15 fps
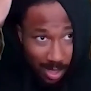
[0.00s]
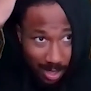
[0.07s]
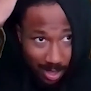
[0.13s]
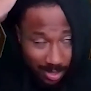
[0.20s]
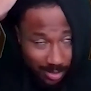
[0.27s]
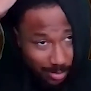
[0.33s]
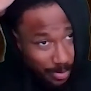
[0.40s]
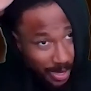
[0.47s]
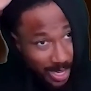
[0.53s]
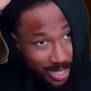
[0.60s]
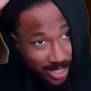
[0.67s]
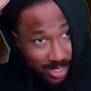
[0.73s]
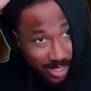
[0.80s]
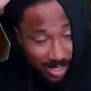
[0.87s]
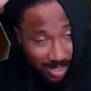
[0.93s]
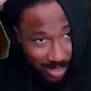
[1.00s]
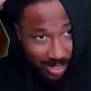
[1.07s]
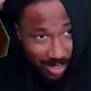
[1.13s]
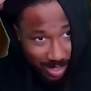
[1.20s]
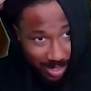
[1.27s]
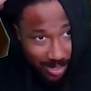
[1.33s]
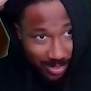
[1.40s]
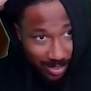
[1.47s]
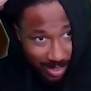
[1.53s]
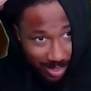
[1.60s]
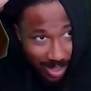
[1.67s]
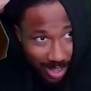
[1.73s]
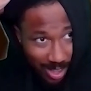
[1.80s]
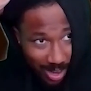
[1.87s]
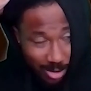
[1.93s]
It's amazing. You know,
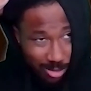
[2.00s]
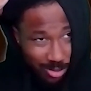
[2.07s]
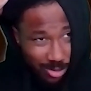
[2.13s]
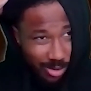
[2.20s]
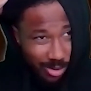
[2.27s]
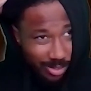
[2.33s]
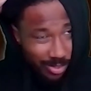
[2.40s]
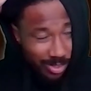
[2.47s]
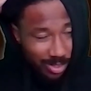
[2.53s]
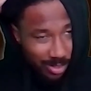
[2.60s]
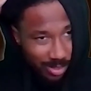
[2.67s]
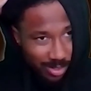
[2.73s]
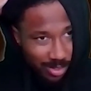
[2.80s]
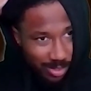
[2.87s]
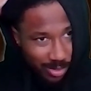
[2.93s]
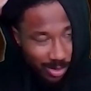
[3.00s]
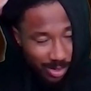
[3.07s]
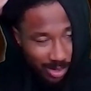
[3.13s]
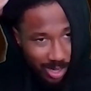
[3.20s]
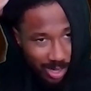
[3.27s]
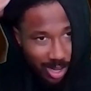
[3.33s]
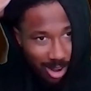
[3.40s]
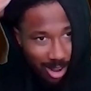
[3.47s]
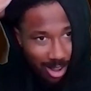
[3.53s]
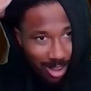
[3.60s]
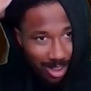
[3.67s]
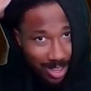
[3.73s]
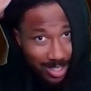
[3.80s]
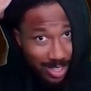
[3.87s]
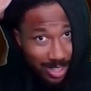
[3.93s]
I know it's going to a good
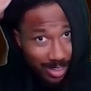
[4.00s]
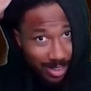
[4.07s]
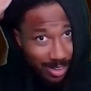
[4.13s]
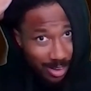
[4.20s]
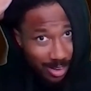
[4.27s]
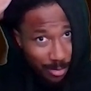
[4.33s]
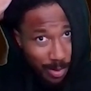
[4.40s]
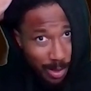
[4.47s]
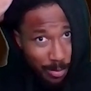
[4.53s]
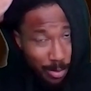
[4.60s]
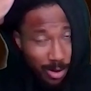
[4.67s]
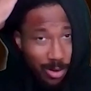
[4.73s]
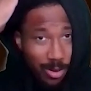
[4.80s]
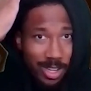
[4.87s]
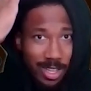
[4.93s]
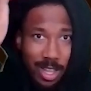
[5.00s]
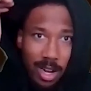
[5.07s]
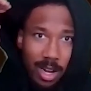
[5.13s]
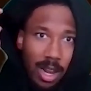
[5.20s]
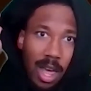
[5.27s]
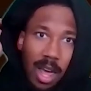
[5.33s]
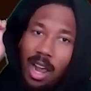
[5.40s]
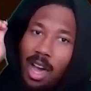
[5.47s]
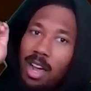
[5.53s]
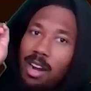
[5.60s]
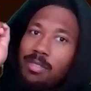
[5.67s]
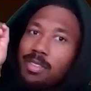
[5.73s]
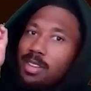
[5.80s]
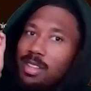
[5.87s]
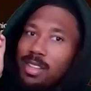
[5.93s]
cause, and people are going to get a lot out of
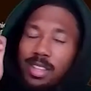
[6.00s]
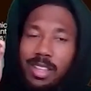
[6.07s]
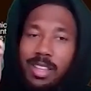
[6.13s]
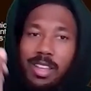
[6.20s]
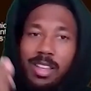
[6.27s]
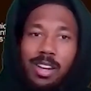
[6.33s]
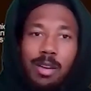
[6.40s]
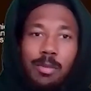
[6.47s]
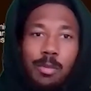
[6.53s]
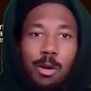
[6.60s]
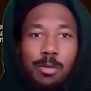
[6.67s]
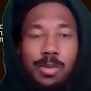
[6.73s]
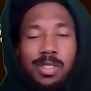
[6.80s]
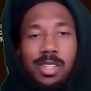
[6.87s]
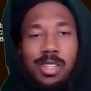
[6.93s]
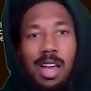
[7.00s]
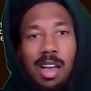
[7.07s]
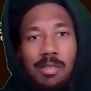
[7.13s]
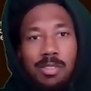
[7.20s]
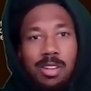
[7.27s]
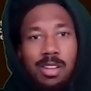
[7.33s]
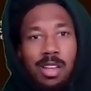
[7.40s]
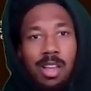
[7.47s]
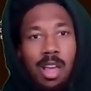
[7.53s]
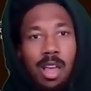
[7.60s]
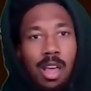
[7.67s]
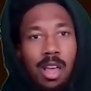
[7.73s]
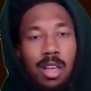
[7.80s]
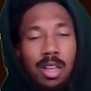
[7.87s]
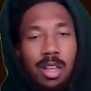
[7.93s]
it. I'm hoping to
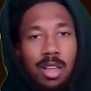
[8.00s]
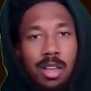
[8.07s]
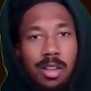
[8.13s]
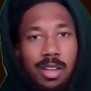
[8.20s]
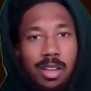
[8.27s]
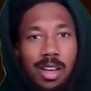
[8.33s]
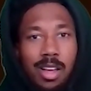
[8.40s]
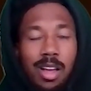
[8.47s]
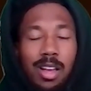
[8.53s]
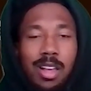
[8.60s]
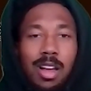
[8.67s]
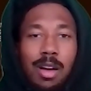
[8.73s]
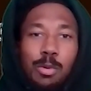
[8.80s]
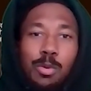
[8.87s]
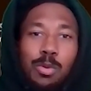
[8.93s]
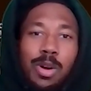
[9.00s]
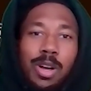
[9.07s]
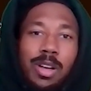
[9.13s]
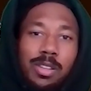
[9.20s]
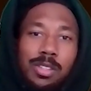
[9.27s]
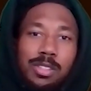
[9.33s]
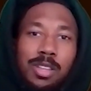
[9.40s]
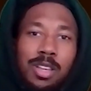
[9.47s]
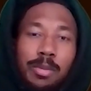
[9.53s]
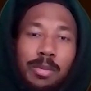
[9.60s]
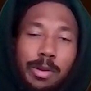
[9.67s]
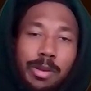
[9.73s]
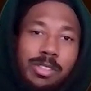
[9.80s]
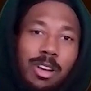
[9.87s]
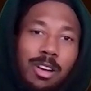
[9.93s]
have a couple wells
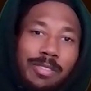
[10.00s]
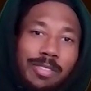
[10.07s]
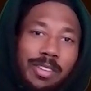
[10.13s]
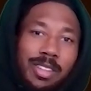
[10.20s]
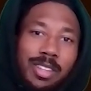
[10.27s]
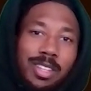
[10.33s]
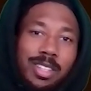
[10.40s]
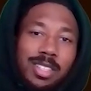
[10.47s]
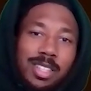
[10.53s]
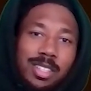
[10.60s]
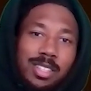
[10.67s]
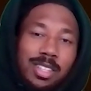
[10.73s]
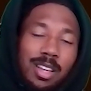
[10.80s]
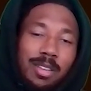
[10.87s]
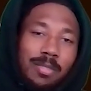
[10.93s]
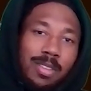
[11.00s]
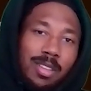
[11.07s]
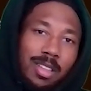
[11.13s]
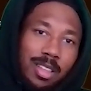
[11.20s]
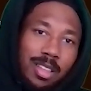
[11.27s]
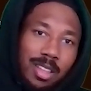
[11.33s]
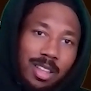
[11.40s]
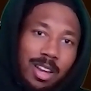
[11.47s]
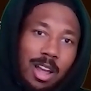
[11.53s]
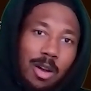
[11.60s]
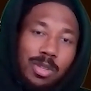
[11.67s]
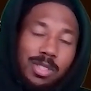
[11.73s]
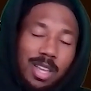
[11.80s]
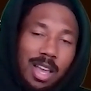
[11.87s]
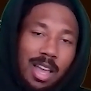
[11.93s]
built off of the season that I
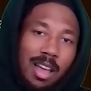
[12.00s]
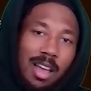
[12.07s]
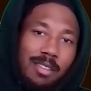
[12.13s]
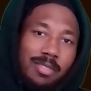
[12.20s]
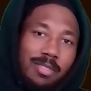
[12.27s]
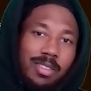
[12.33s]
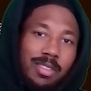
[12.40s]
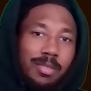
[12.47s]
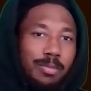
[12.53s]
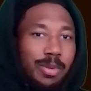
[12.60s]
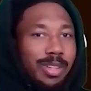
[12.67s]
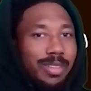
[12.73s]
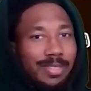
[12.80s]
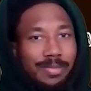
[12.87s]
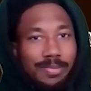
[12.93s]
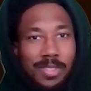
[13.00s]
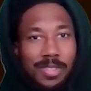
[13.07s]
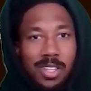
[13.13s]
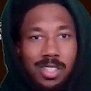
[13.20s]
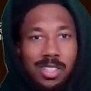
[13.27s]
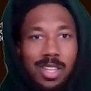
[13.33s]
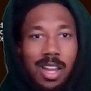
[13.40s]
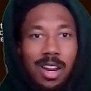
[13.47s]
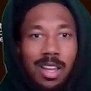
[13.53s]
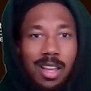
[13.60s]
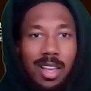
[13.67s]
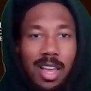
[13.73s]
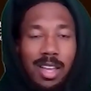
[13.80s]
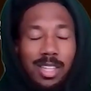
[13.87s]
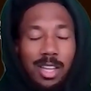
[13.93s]
want to have, but I
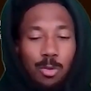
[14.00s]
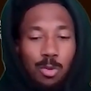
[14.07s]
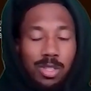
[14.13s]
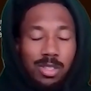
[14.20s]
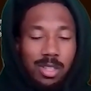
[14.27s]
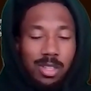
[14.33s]
got to take it one